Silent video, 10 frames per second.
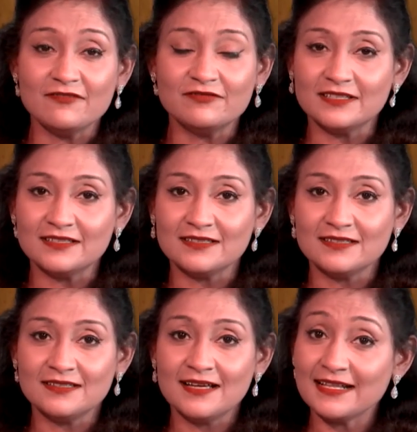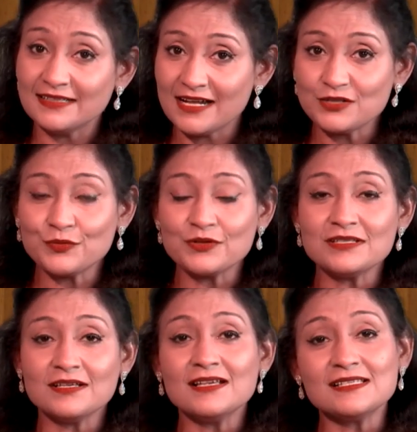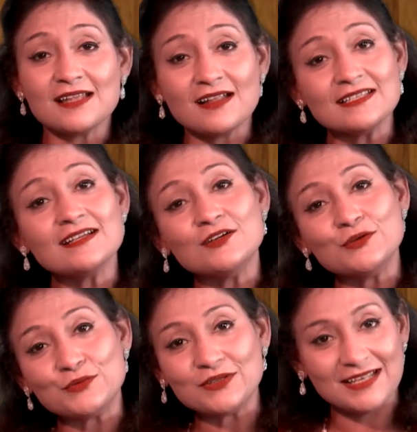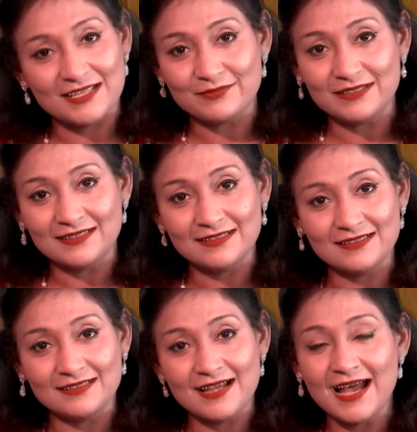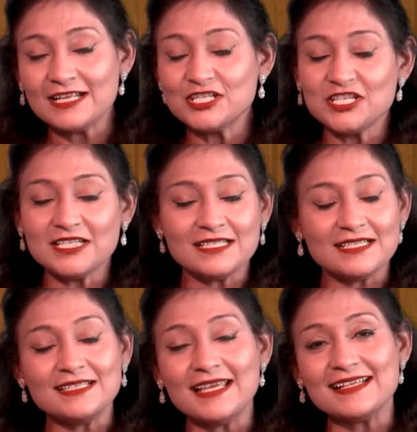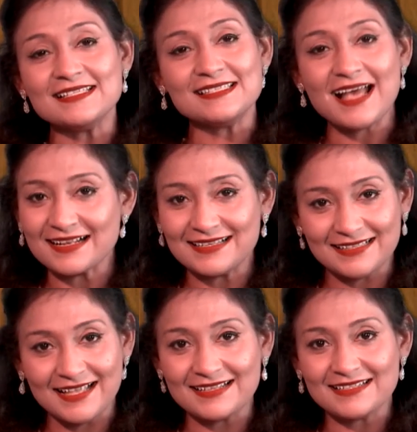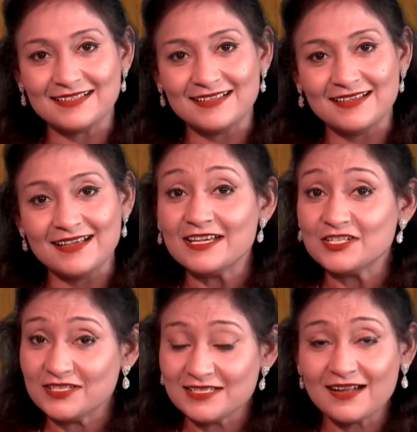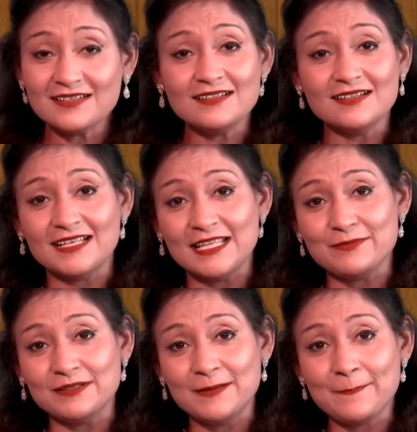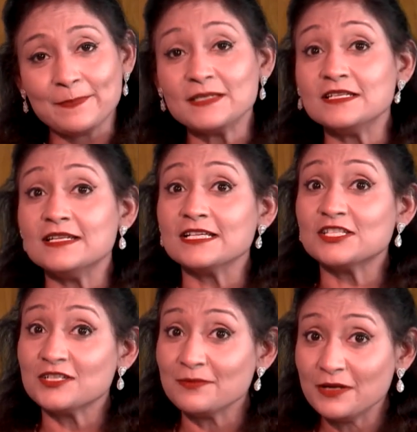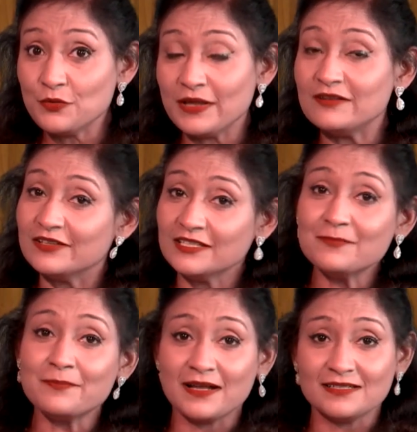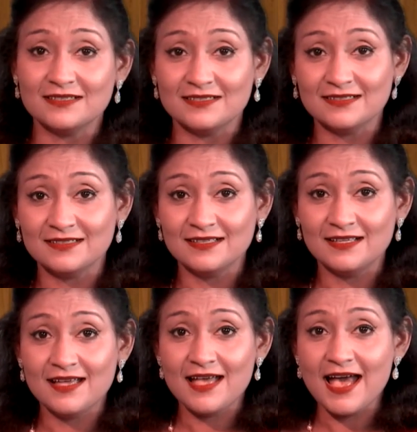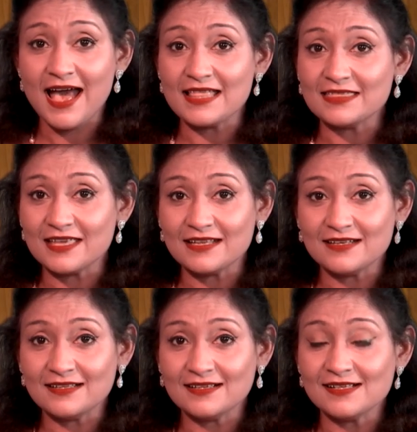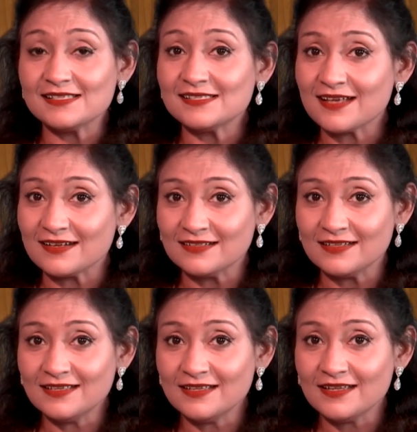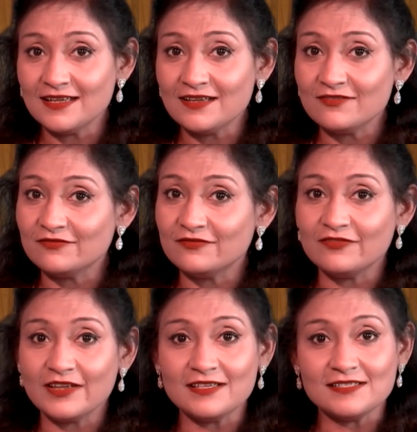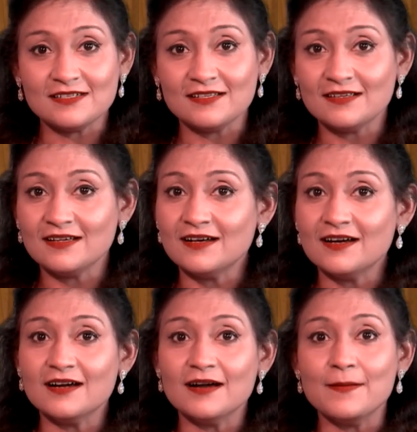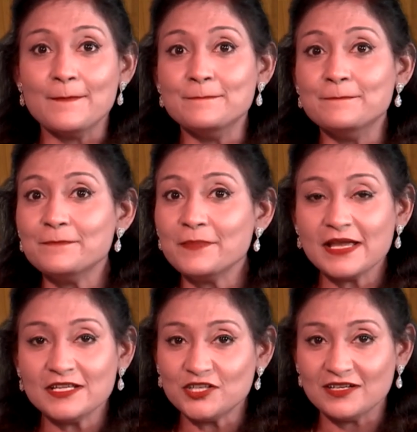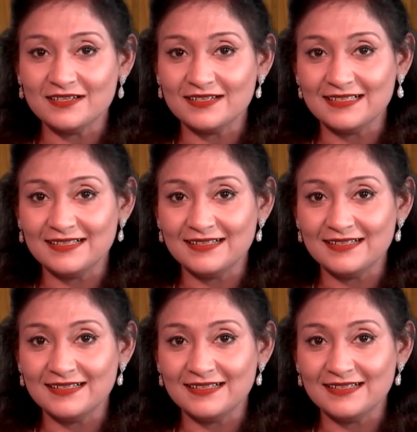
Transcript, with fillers: with, and that was starting her own label. And she did exactly that. She started her label, did extremely well with her partner, and then suddenly faced a major hurdle.